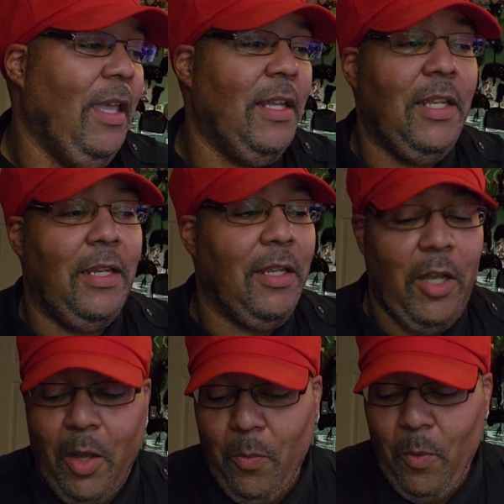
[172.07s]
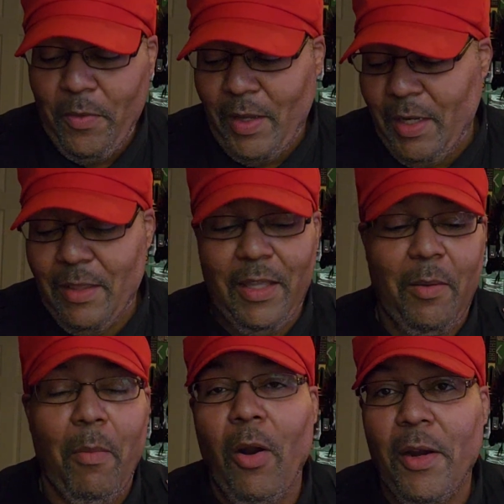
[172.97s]
It didn't come with
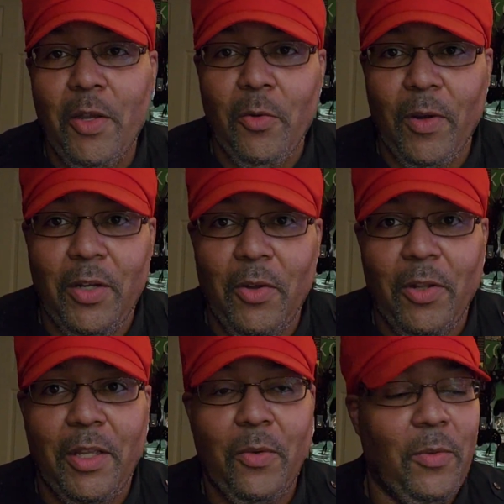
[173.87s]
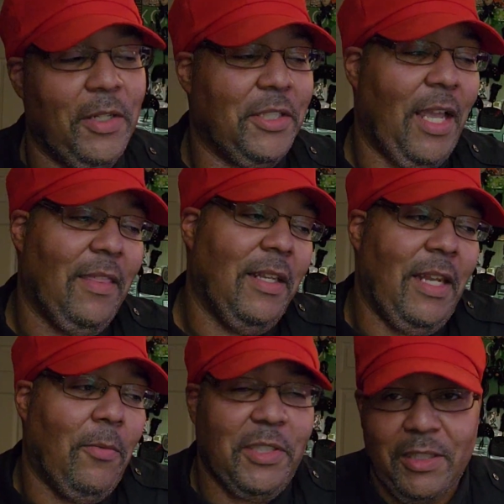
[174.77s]
anything Mario written on it, which I think
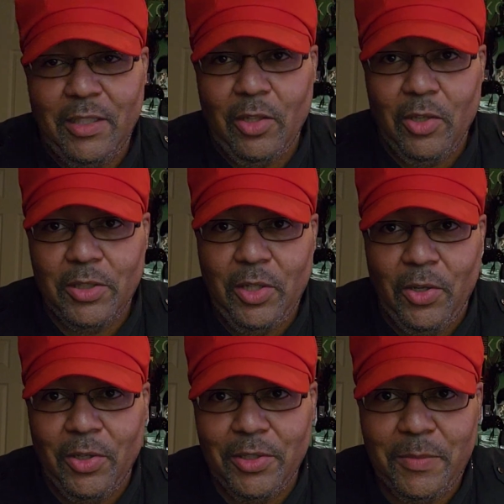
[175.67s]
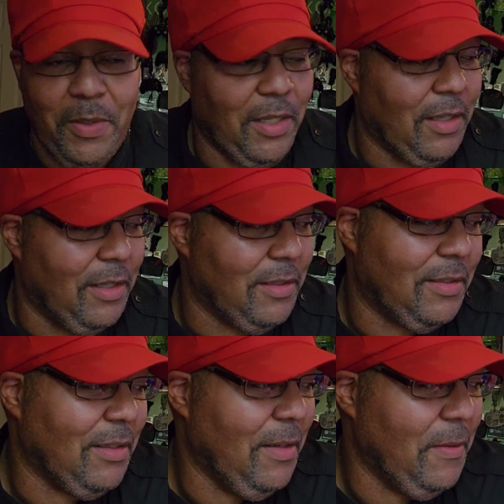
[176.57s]
that was just a lost cause
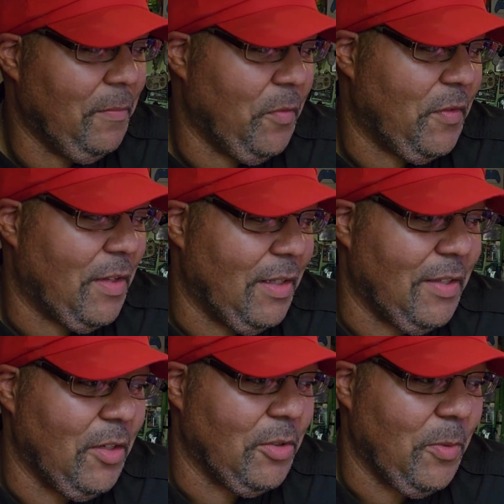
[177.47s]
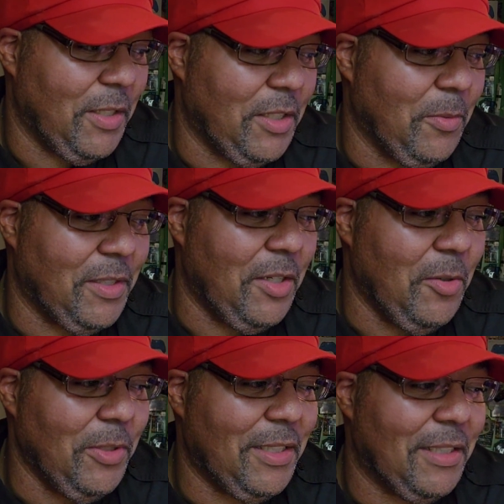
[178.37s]
because it's the Nintendo Switch. It was the
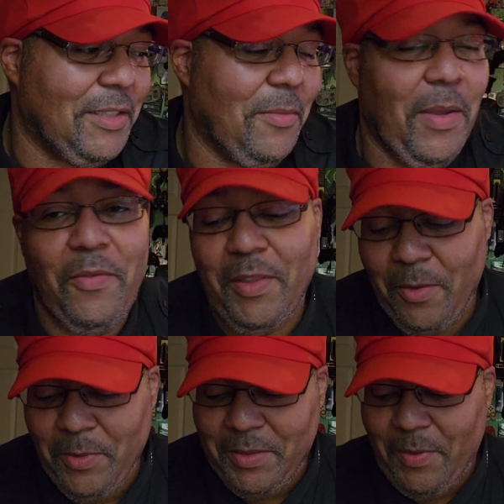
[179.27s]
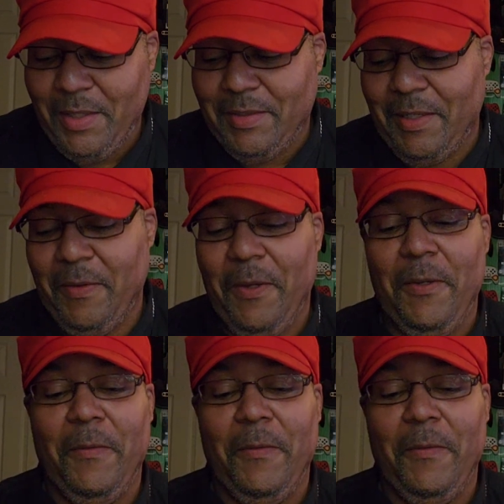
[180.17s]
new system. Everything was amazing.